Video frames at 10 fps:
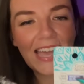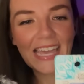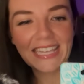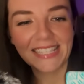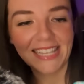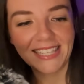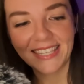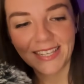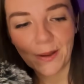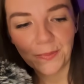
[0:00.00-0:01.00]
It says
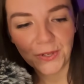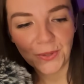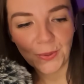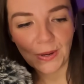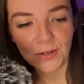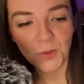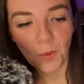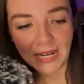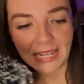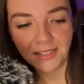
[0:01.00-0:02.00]
it's up to
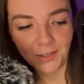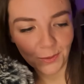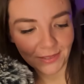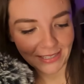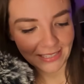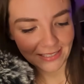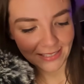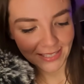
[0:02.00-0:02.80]
20 uses.